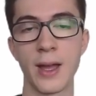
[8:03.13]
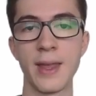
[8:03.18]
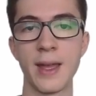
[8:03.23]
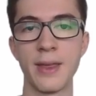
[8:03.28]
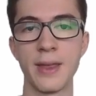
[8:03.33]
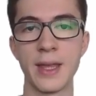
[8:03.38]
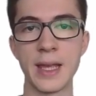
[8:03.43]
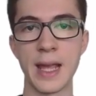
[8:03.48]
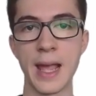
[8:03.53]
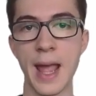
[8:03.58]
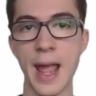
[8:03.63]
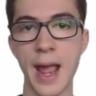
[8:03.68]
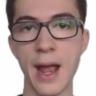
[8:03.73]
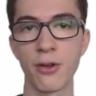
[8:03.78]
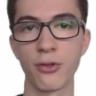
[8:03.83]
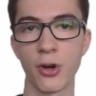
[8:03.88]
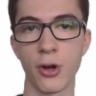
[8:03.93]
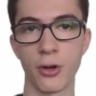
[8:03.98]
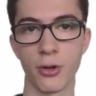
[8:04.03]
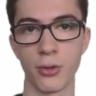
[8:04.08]
and then the
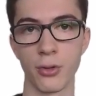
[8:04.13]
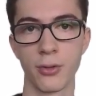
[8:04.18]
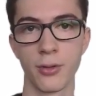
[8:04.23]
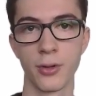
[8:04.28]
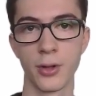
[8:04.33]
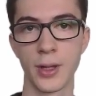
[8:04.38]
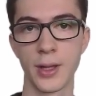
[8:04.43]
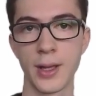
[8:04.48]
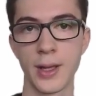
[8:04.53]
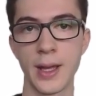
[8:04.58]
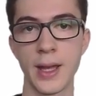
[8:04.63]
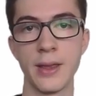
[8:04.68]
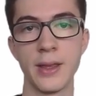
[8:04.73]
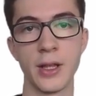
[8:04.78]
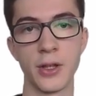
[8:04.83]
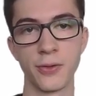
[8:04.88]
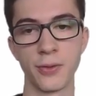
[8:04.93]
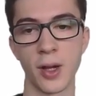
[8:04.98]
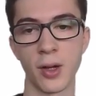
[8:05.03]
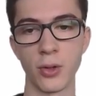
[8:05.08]
error in
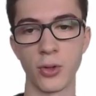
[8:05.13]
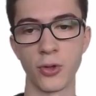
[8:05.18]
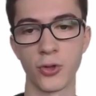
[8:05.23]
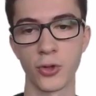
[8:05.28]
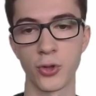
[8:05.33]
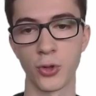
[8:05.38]
these values.